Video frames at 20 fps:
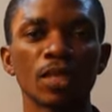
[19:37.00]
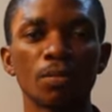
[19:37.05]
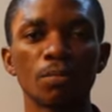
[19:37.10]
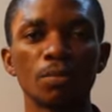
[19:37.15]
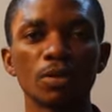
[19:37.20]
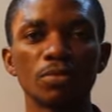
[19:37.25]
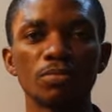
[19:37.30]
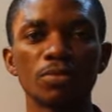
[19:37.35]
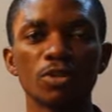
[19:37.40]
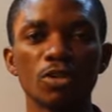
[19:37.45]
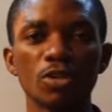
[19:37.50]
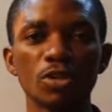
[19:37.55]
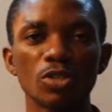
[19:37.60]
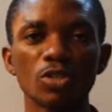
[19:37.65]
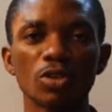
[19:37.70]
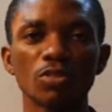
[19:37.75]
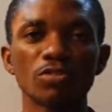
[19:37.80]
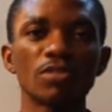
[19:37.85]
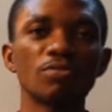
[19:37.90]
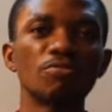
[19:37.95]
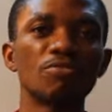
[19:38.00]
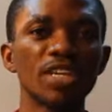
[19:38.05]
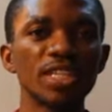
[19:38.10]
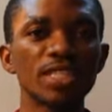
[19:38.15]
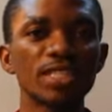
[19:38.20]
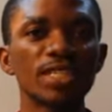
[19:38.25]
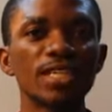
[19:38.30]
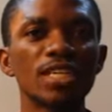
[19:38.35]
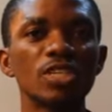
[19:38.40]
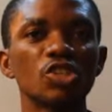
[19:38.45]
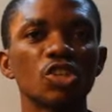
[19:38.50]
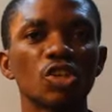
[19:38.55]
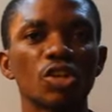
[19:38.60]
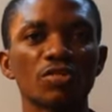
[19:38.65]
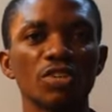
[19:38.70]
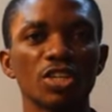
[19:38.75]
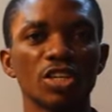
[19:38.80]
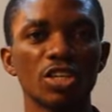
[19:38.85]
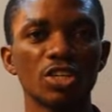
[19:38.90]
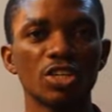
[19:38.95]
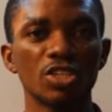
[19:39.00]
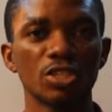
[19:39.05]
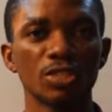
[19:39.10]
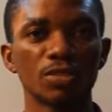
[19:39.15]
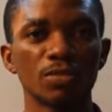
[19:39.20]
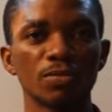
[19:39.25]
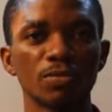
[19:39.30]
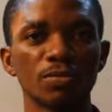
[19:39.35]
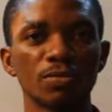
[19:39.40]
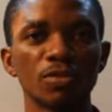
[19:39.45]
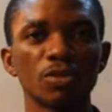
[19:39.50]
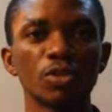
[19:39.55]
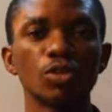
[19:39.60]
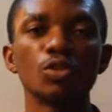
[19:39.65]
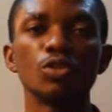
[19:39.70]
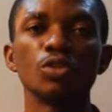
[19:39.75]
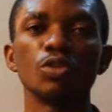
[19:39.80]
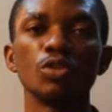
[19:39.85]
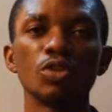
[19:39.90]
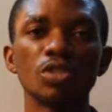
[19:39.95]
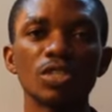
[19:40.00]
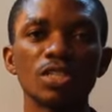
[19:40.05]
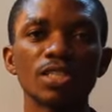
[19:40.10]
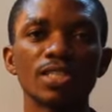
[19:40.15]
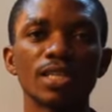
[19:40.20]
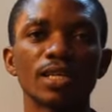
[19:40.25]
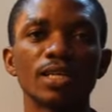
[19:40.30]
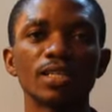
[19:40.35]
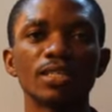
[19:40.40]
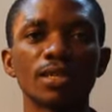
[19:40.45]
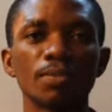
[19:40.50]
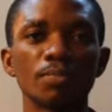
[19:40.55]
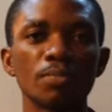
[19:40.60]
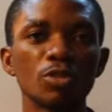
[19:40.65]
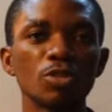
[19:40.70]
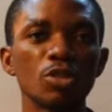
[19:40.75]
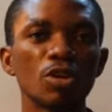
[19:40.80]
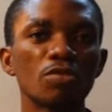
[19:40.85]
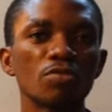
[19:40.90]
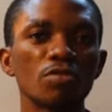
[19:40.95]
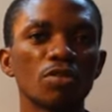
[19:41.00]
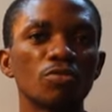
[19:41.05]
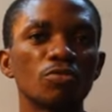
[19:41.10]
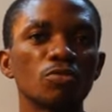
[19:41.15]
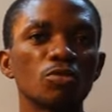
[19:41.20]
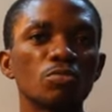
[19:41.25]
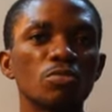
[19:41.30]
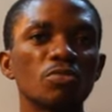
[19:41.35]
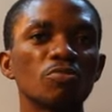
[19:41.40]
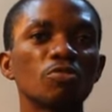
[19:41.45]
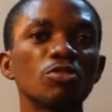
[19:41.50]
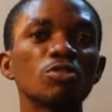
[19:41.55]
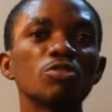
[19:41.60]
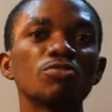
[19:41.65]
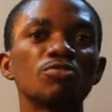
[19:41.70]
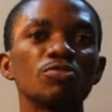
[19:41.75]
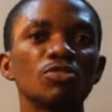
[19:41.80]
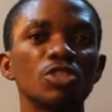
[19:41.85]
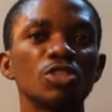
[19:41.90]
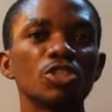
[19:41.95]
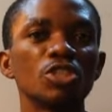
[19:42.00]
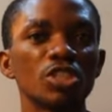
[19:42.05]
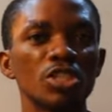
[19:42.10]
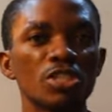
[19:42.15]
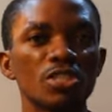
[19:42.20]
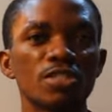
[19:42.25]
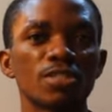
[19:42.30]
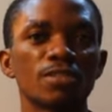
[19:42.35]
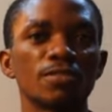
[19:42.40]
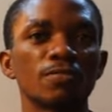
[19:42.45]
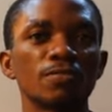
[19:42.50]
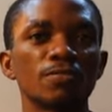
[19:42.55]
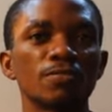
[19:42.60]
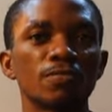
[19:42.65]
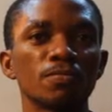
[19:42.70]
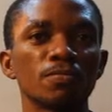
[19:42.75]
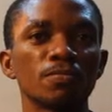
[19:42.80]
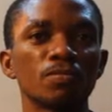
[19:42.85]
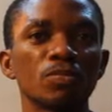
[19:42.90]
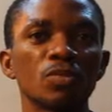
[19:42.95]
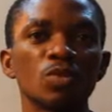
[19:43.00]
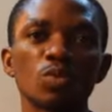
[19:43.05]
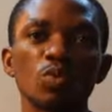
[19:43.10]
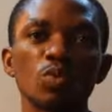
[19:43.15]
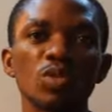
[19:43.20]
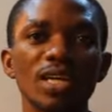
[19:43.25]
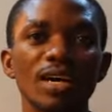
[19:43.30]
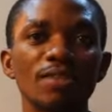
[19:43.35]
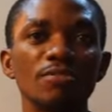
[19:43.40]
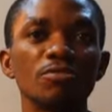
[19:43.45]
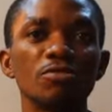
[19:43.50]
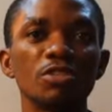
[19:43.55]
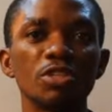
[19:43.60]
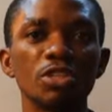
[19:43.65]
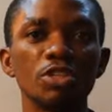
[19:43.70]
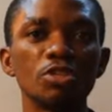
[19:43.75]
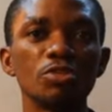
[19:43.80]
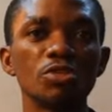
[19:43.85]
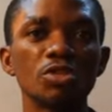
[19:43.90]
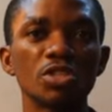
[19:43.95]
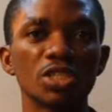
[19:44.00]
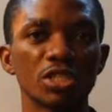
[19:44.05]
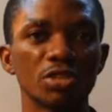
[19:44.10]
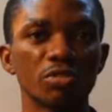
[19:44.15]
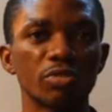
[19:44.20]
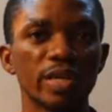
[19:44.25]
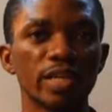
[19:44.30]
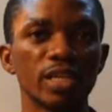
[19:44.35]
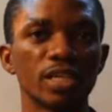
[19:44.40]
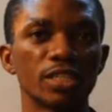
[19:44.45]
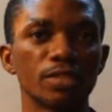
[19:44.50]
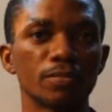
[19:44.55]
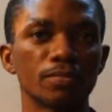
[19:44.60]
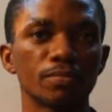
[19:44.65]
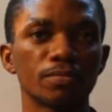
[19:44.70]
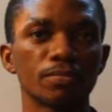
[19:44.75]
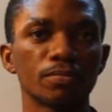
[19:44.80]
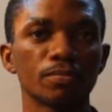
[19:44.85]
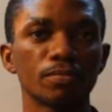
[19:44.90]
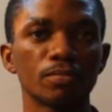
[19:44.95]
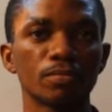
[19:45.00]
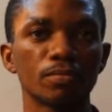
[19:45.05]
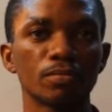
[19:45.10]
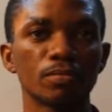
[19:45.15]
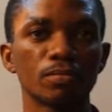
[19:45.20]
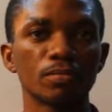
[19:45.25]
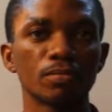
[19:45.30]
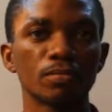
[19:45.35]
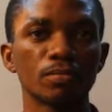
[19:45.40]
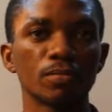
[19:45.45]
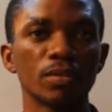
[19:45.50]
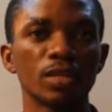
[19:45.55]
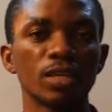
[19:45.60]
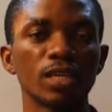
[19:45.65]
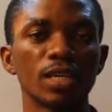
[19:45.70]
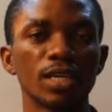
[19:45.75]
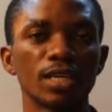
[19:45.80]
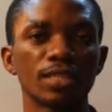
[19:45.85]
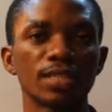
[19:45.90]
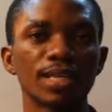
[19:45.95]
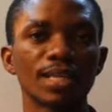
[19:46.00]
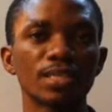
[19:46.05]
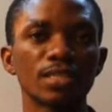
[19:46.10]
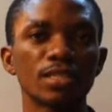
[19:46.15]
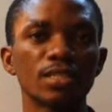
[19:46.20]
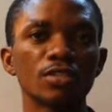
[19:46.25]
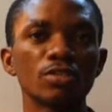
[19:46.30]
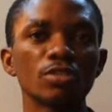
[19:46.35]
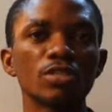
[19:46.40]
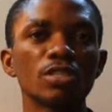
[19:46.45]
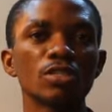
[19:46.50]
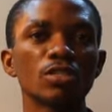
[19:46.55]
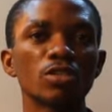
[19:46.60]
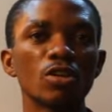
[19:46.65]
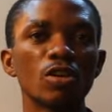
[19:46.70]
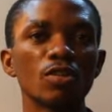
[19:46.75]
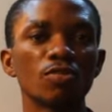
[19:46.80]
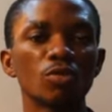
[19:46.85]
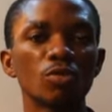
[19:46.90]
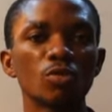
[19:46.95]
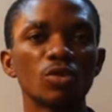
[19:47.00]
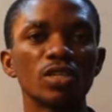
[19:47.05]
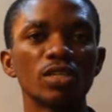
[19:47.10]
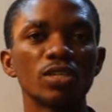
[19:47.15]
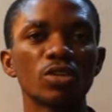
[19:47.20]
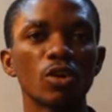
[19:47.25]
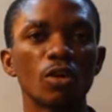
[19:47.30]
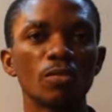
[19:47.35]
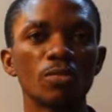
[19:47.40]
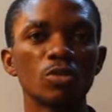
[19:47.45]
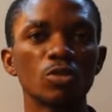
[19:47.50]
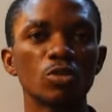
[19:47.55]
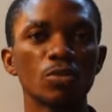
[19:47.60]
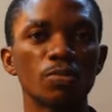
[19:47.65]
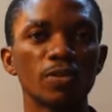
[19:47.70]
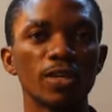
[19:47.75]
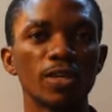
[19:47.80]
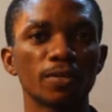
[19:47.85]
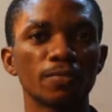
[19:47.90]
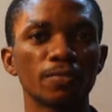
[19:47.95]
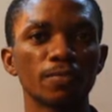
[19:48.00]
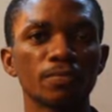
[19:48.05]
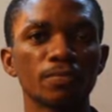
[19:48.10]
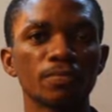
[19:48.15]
But because of the ventilation of the kitchen, you notice that the temperature of your food before you finish eating would have reduced greatly. Yes, that is Newton's law of cooling coming to play.